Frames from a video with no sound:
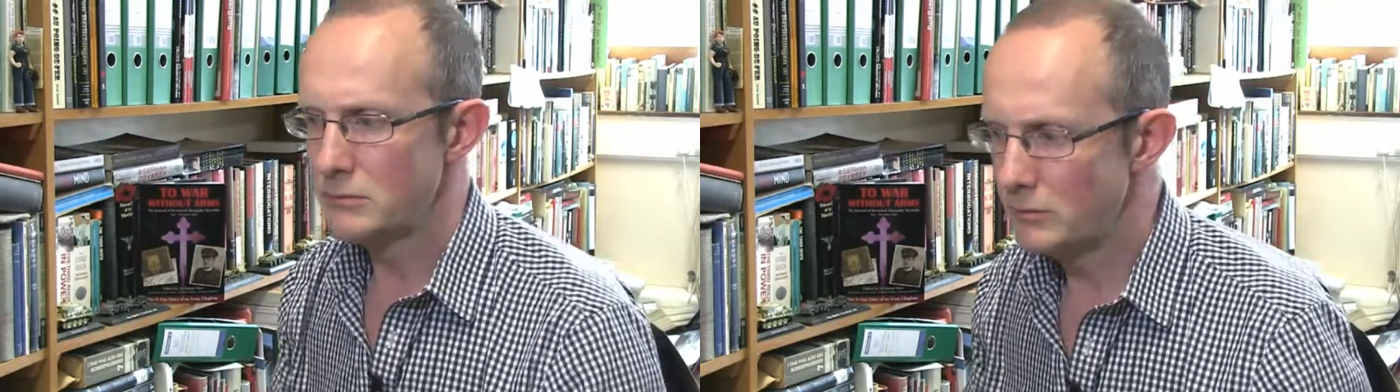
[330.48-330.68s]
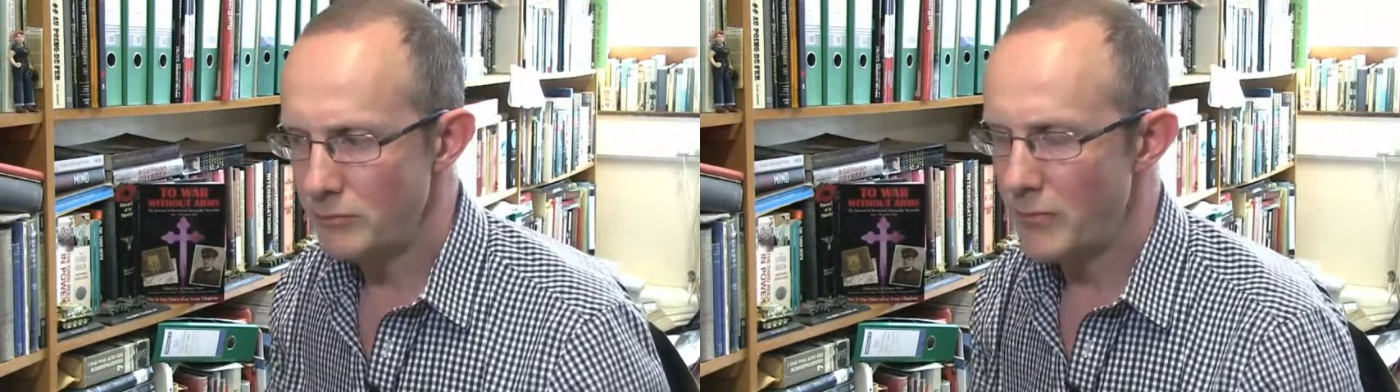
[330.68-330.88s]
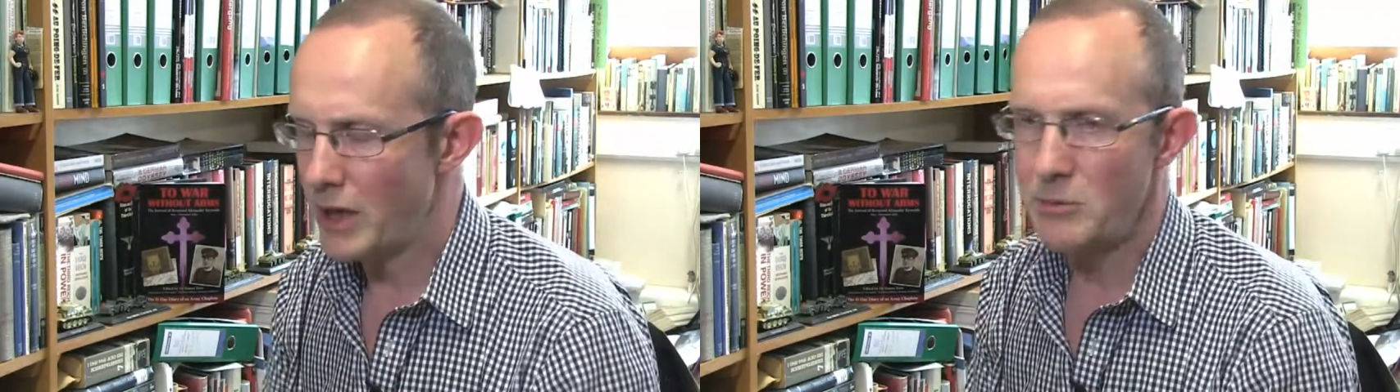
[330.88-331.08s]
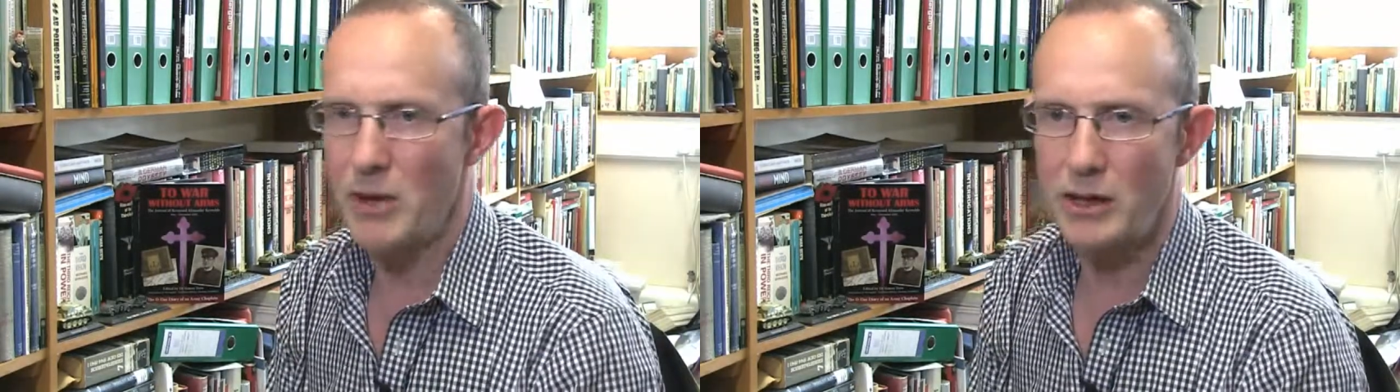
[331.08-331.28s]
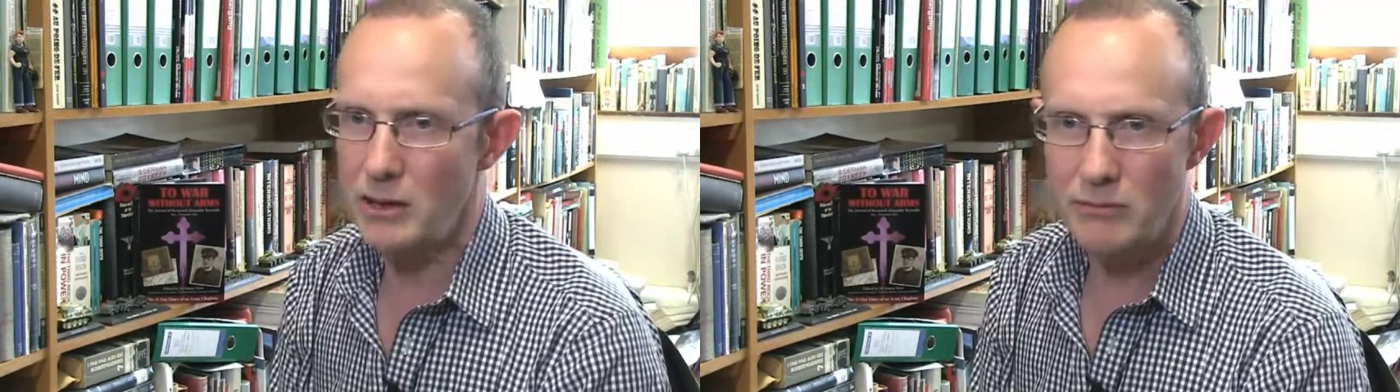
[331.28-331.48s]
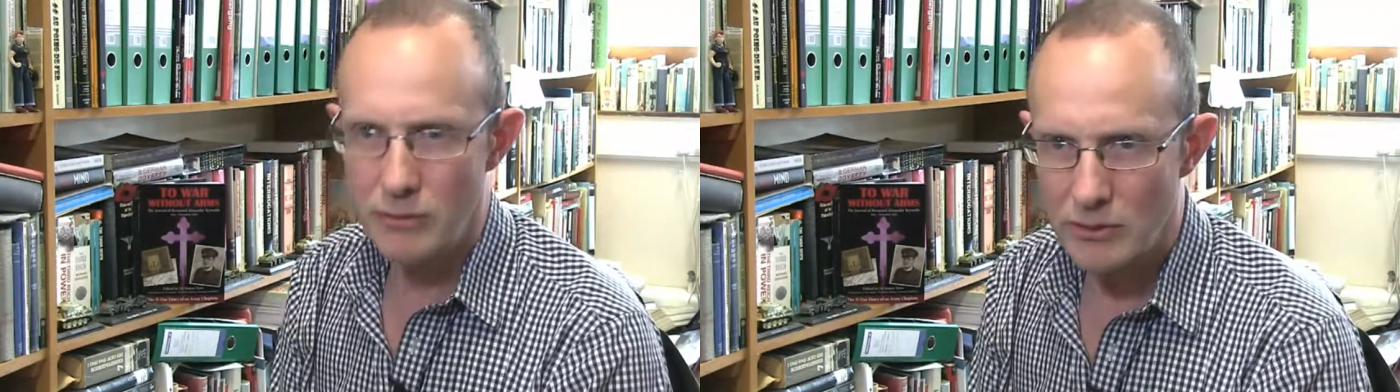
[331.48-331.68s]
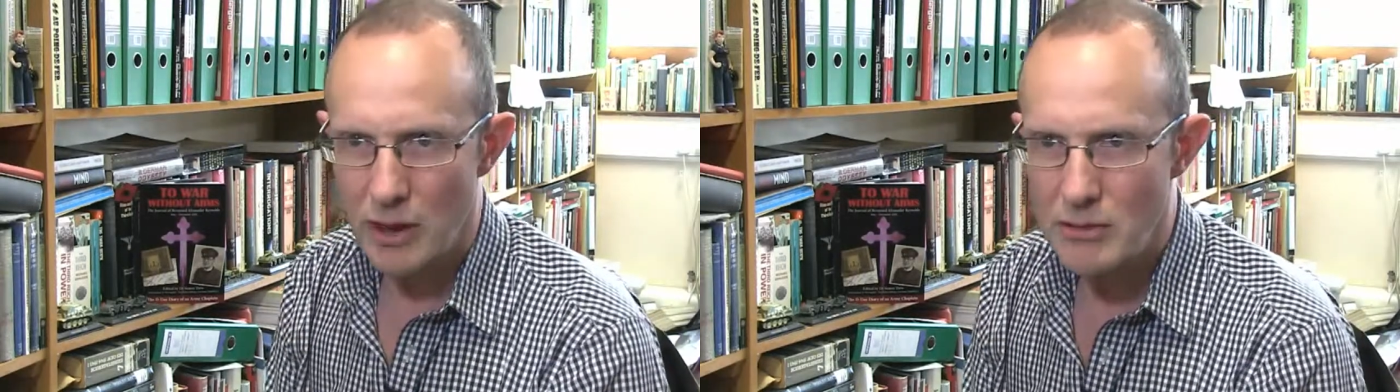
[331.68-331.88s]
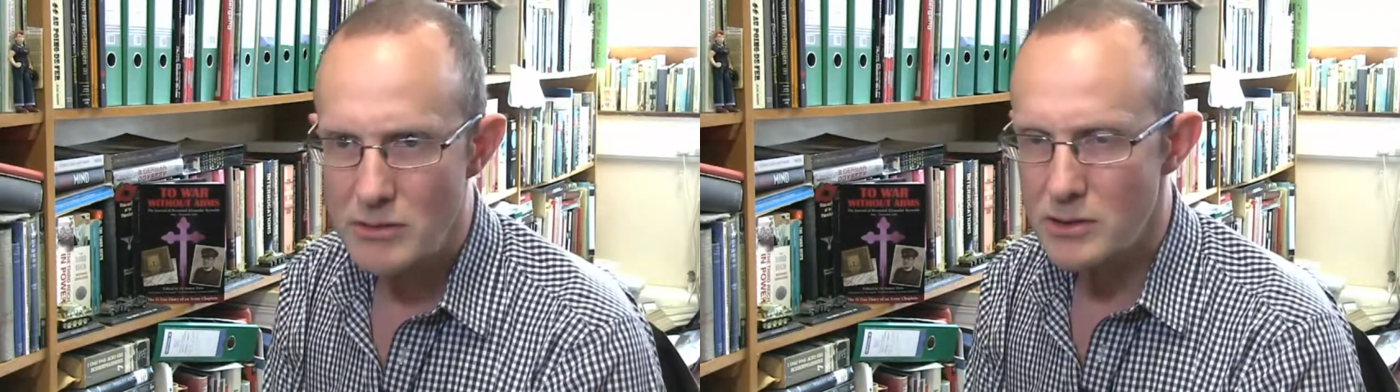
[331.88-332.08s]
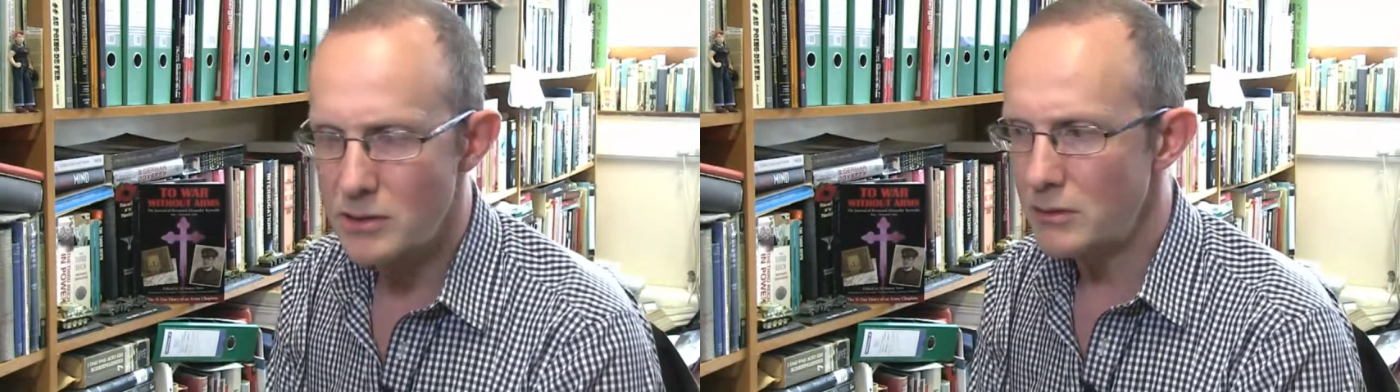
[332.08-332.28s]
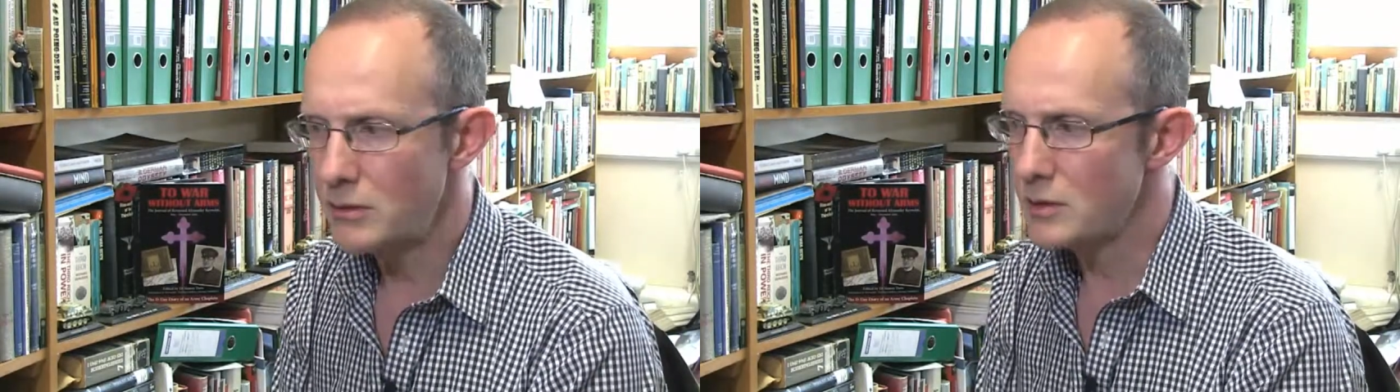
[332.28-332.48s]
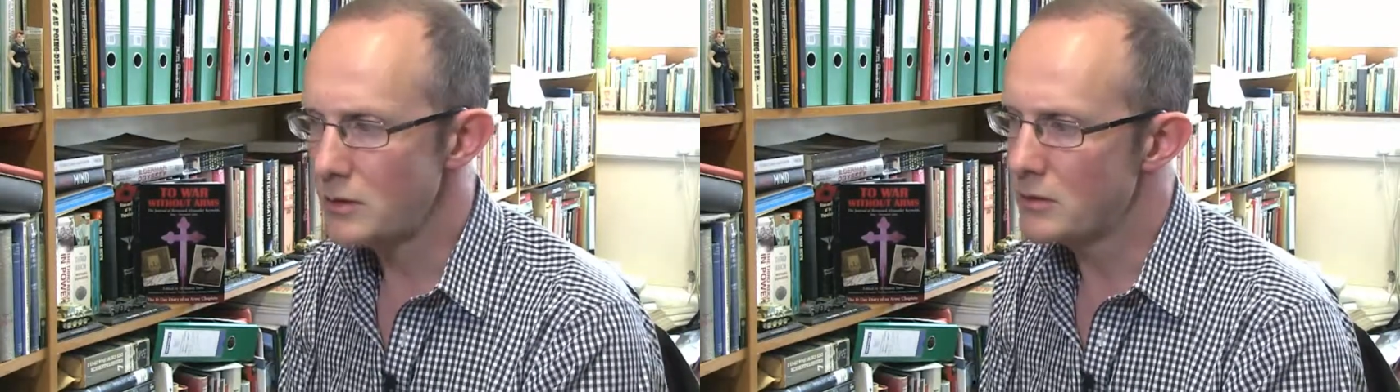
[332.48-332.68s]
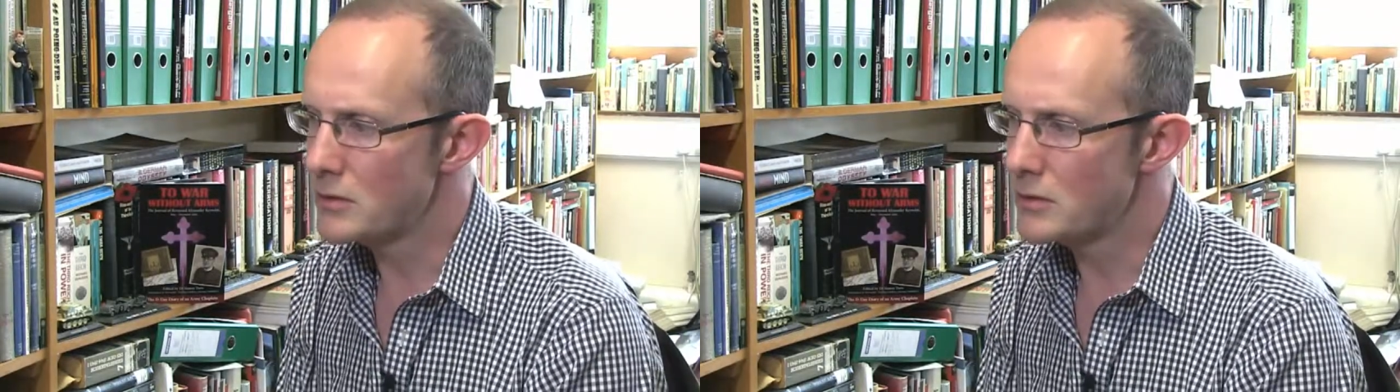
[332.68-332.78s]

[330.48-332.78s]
many footnotes to